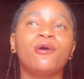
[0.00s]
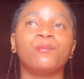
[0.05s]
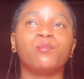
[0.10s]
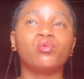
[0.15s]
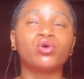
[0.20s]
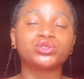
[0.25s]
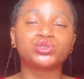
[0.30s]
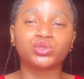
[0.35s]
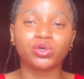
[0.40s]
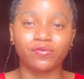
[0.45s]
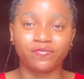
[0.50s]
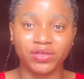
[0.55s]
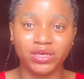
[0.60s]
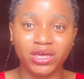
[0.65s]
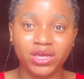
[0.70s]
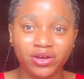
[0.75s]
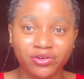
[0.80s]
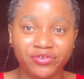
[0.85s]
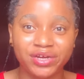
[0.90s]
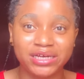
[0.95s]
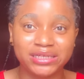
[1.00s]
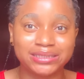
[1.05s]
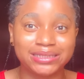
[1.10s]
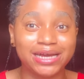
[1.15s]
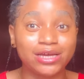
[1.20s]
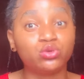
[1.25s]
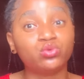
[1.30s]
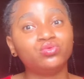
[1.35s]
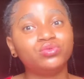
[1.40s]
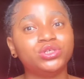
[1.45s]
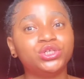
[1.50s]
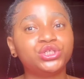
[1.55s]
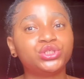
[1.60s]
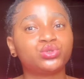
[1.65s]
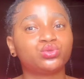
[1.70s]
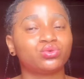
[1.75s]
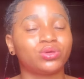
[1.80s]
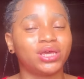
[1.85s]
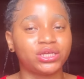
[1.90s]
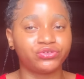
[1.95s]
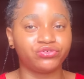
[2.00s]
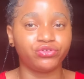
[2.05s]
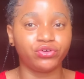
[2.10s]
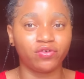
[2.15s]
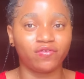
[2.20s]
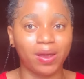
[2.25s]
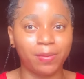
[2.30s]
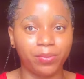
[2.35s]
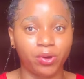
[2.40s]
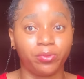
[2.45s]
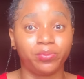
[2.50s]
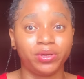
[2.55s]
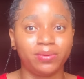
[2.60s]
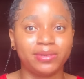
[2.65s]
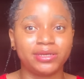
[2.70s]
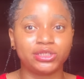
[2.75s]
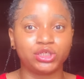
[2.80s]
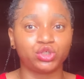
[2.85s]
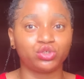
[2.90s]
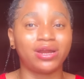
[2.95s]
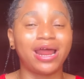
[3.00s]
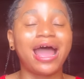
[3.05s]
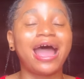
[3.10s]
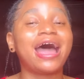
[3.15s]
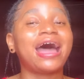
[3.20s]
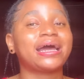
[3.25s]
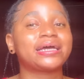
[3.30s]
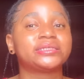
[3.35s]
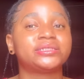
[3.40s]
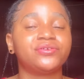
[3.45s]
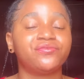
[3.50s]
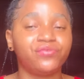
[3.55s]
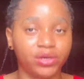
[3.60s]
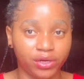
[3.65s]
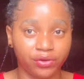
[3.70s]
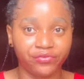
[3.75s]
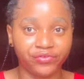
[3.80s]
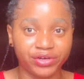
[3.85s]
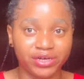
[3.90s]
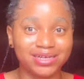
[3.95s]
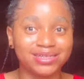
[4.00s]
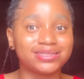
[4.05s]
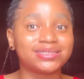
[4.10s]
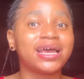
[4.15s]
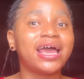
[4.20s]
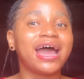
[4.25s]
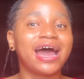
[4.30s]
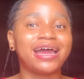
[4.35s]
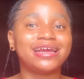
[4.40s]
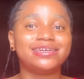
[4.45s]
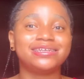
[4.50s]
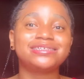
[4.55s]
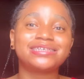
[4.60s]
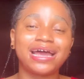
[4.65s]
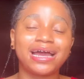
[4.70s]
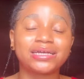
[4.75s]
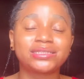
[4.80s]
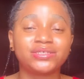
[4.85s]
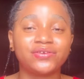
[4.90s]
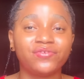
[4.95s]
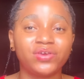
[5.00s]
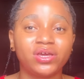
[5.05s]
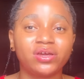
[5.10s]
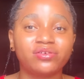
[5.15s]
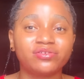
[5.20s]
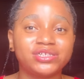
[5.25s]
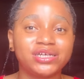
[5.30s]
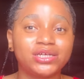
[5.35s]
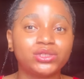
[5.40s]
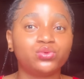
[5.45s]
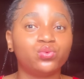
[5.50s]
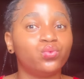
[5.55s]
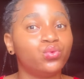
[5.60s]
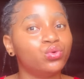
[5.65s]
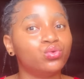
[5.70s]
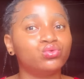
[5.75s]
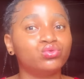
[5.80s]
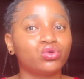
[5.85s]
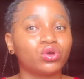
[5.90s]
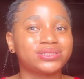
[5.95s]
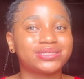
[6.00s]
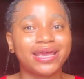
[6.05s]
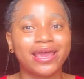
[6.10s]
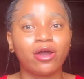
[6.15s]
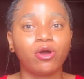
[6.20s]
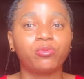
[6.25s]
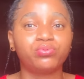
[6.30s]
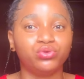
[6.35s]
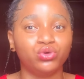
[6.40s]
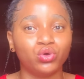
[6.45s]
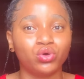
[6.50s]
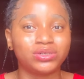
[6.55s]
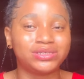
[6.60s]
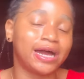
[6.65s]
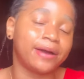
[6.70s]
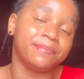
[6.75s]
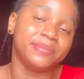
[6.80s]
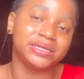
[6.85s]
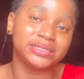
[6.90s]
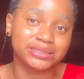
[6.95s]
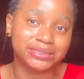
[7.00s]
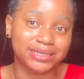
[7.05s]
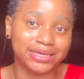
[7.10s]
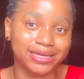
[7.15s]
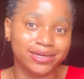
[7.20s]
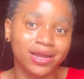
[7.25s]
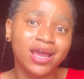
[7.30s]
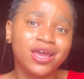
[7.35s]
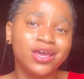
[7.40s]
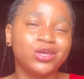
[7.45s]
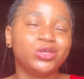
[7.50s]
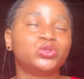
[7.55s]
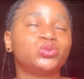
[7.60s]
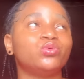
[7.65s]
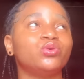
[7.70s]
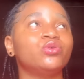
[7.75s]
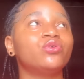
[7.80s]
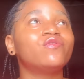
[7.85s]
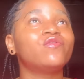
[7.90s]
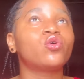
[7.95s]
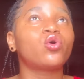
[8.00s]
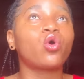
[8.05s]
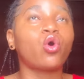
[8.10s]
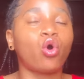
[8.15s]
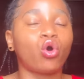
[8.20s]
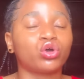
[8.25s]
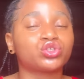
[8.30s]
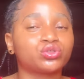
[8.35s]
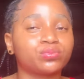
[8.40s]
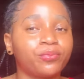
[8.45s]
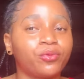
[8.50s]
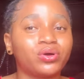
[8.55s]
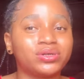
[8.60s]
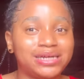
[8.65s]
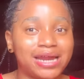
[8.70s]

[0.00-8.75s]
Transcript: most of the ingredients that you need to get rid of hyperpigmentation are active ingredients, and these active ingredients will not help your damaged skin. It will even cause more